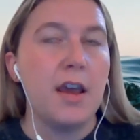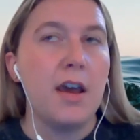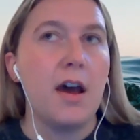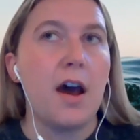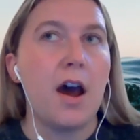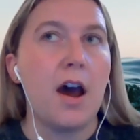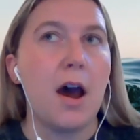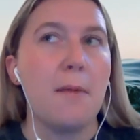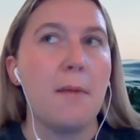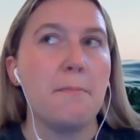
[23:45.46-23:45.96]

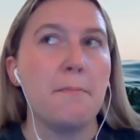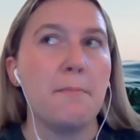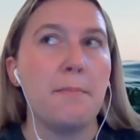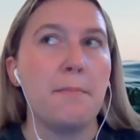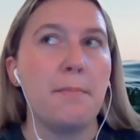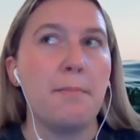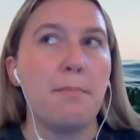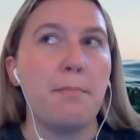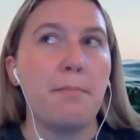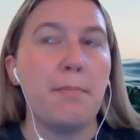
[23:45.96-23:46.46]

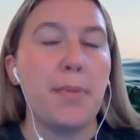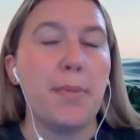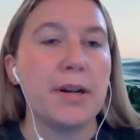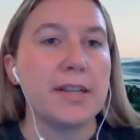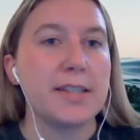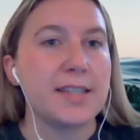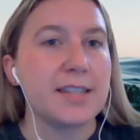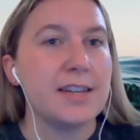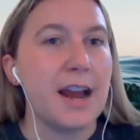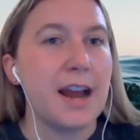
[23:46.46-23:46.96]
But
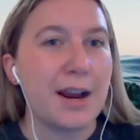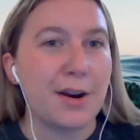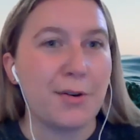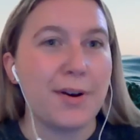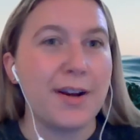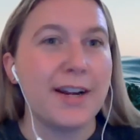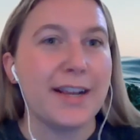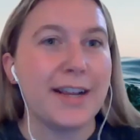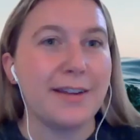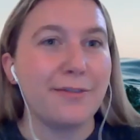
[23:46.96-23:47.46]
it's not
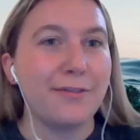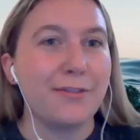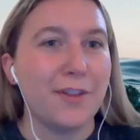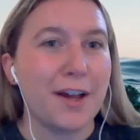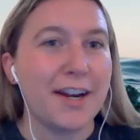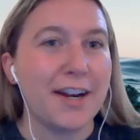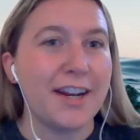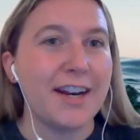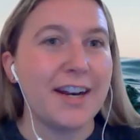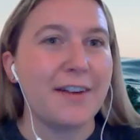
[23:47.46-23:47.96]
going to get
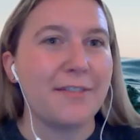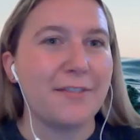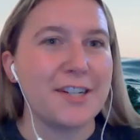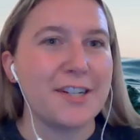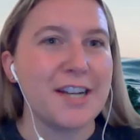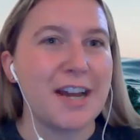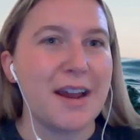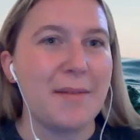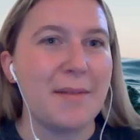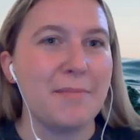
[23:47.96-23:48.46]
flooded every
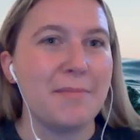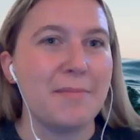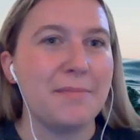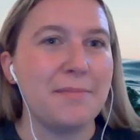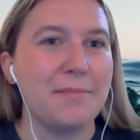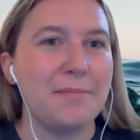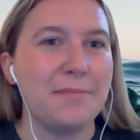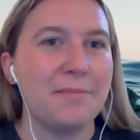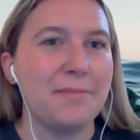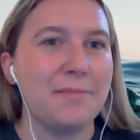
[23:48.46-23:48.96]
time
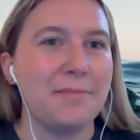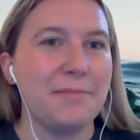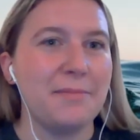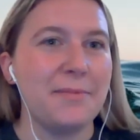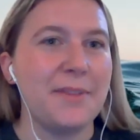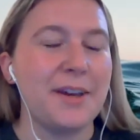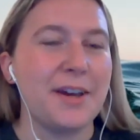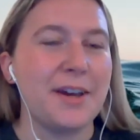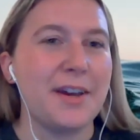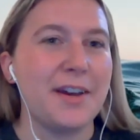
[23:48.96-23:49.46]

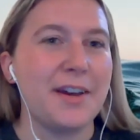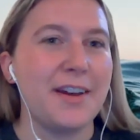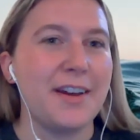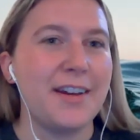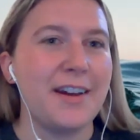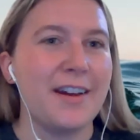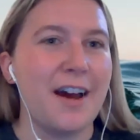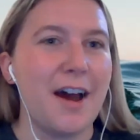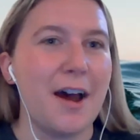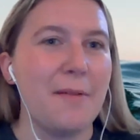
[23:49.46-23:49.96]

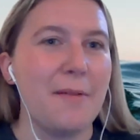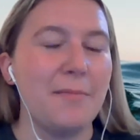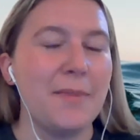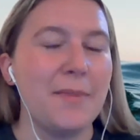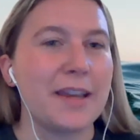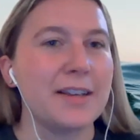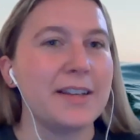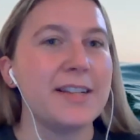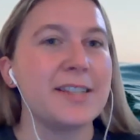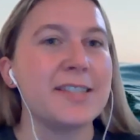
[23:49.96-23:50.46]

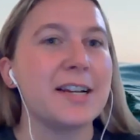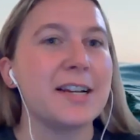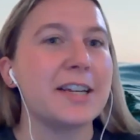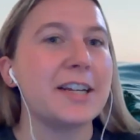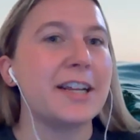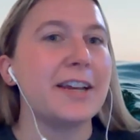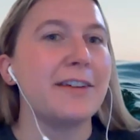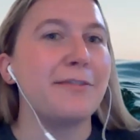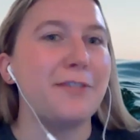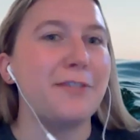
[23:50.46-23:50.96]
it's not
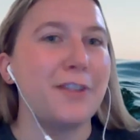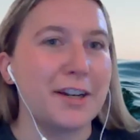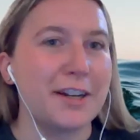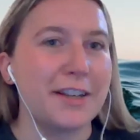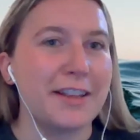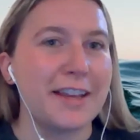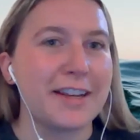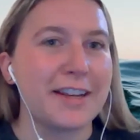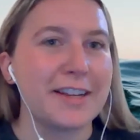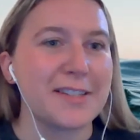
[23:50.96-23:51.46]
going to get
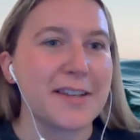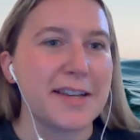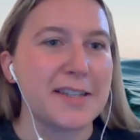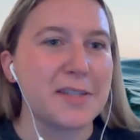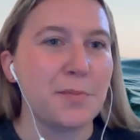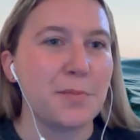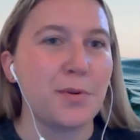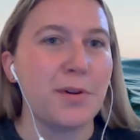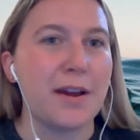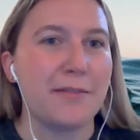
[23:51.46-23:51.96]
flooded like a
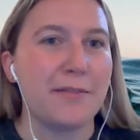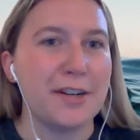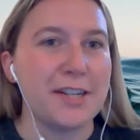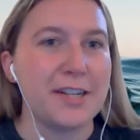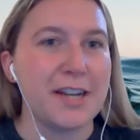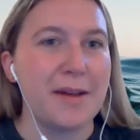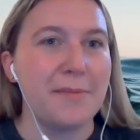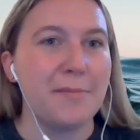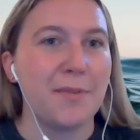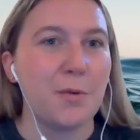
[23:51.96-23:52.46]
cesspool every
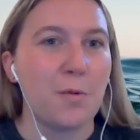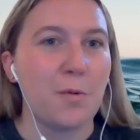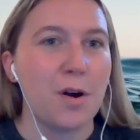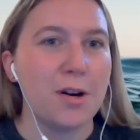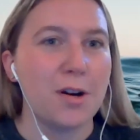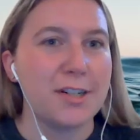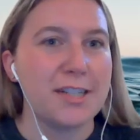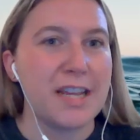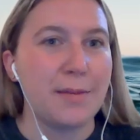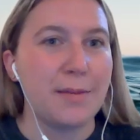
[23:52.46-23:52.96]
time the
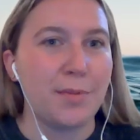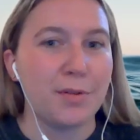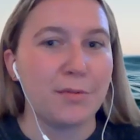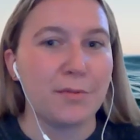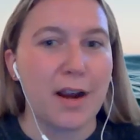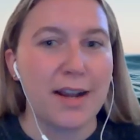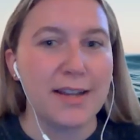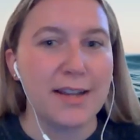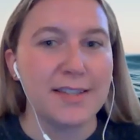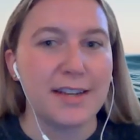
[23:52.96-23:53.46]
water table
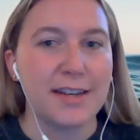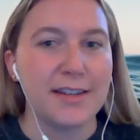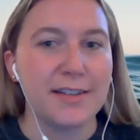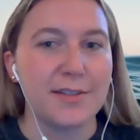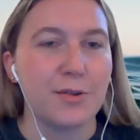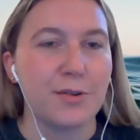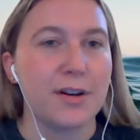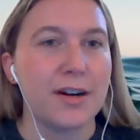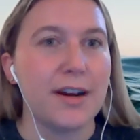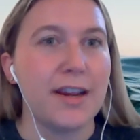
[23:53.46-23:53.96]
rises
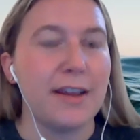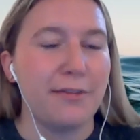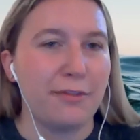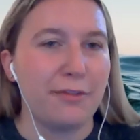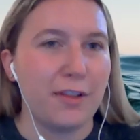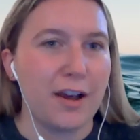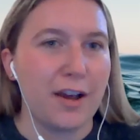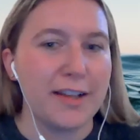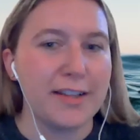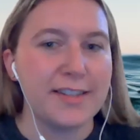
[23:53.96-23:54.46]
or it
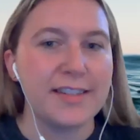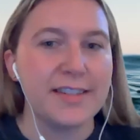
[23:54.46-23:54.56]
floods.